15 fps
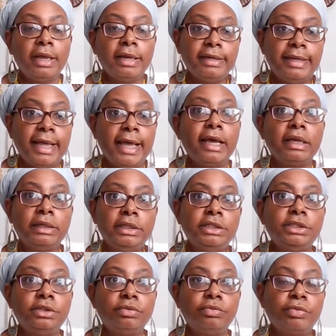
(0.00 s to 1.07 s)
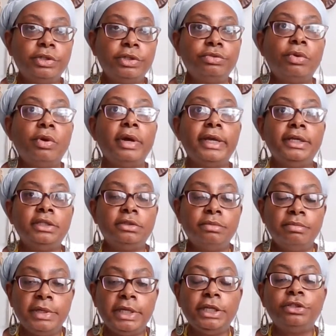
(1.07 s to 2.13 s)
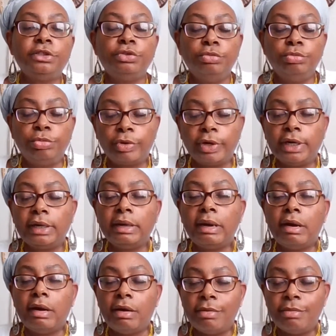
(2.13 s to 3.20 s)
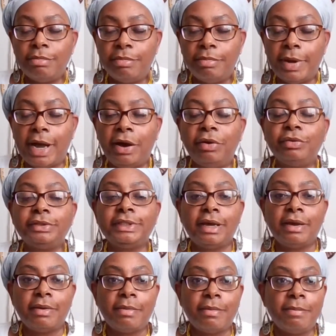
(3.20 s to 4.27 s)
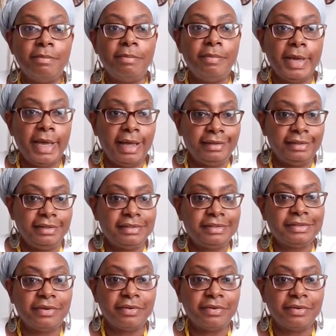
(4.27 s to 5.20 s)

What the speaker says: That cleansing ritual is meant to bring about balance.